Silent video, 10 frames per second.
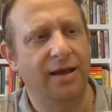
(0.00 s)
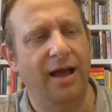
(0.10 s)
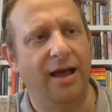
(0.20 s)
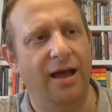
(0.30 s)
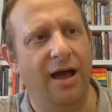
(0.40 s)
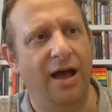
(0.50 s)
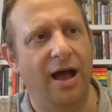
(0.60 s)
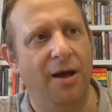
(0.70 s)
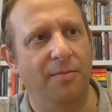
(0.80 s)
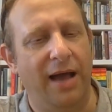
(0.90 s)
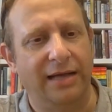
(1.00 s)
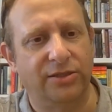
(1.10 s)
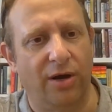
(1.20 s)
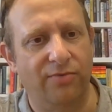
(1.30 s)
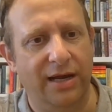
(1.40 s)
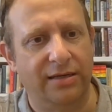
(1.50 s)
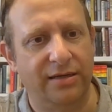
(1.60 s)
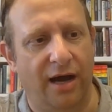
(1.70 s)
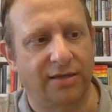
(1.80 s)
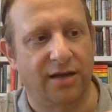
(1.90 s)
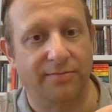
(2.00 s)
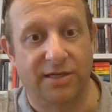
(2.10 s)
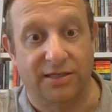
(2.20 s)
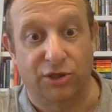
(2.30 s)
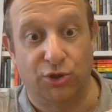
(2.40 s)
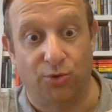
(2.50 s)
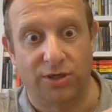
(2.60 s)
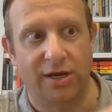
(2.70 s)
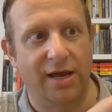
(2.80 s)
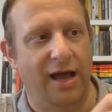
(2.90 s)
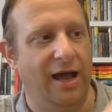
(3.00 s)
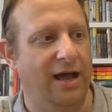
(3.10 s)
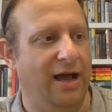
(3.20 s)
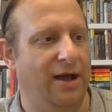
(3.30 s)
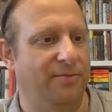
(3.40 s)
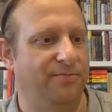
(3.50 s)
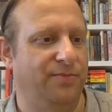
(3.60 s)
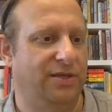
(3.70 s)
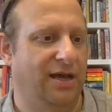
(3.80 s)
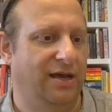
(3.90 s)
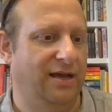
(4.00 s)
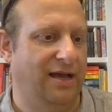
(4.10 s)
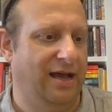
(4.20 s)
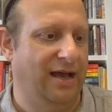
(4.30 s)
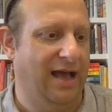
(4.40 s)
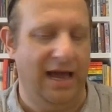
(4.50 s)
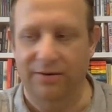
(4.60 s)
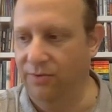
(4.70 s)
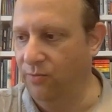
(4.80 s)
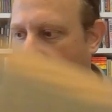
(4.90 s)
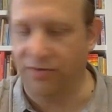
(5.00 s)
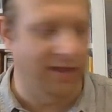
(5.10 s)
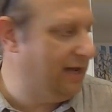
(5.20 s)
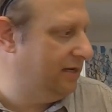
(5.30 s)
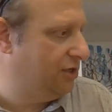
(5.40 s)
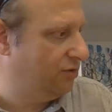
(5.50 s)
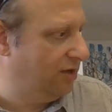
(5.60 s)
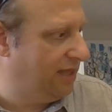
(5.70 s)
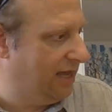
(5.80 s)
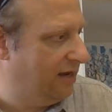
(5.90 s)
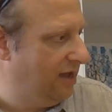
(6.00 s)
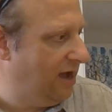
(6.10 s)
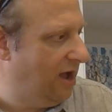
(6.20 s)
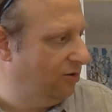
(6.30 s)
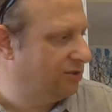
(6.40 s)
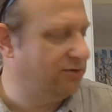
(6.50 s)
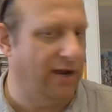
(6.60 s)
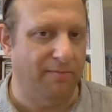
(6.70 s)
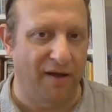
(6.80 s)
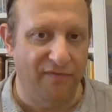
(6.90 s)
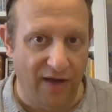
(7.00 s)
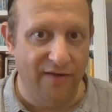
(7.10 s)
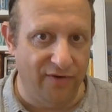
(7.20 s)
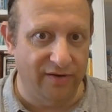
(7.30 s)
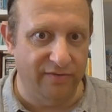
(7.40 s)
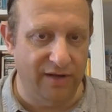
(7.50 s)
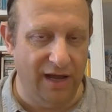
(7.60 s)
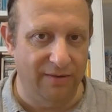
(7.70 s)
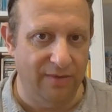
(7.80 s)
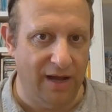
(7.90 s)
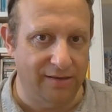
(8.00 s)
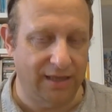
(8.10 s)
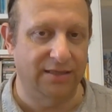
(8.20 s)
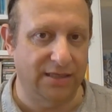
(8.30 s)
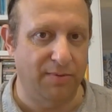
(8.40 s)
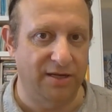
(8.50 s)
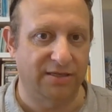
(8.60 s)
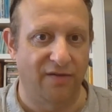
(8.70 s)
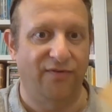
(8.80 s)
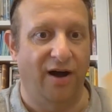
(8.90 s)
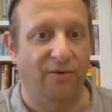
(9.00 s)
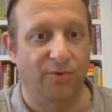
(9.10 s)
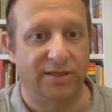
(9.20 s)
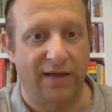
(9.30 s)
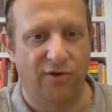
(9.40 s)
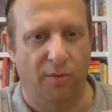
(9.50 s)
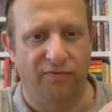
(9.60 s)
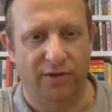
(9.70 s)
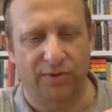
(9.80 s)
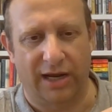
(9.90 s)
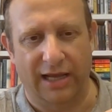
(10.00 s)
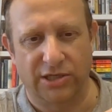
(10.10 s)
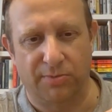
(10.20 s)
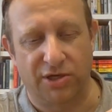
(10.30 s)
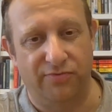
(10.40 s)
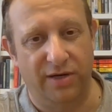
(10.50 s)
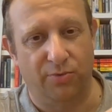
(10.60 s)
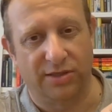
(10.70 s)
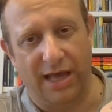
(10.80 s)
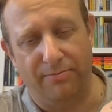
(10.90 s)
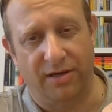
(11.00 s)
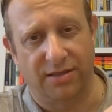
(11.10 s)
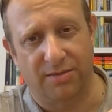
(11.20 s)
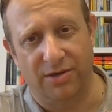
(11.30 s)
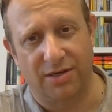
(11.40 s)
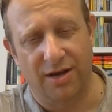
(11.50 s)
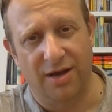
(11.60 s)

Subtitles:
and so I read Hard Times because it's short, and went through that and enjoyed that. I also read my favourite Dickens experience so far was David Copperfield, which I guess you're supposed to read towards the end because it's the most